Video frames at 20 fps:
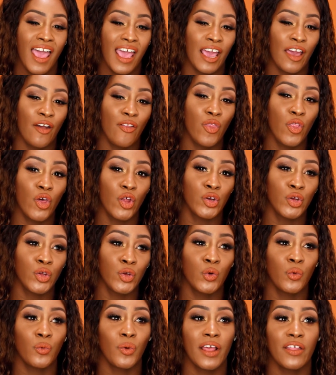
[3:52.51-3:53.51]
And the
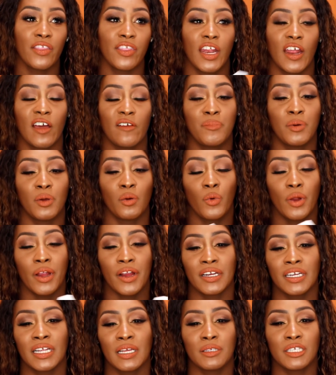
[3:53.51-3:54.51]
new way that I've been
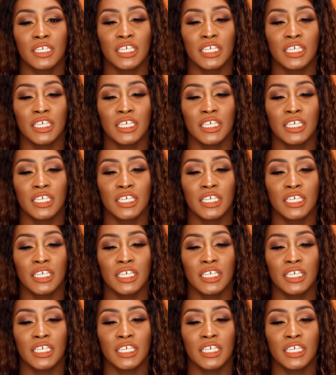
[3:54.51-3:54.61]
wearing it,